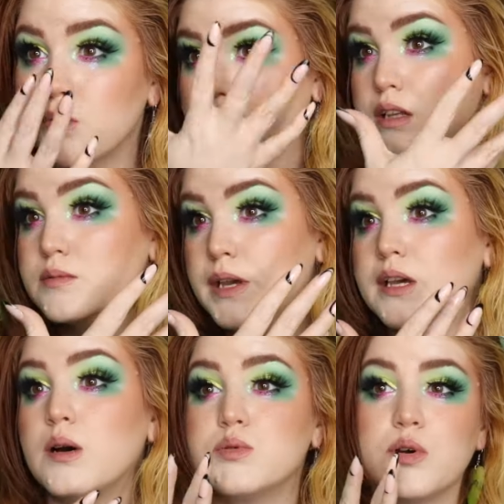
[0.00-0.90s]
with this
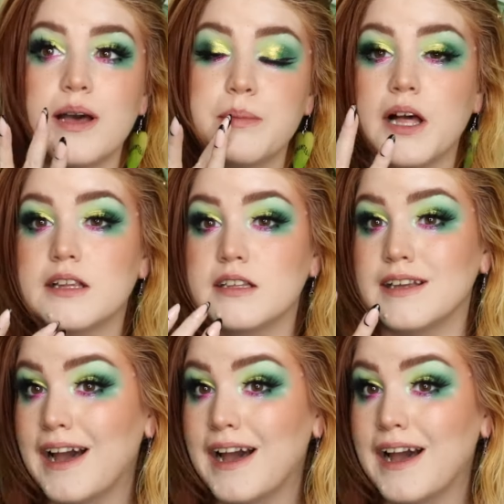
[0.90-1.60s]
makeup, so I blotted it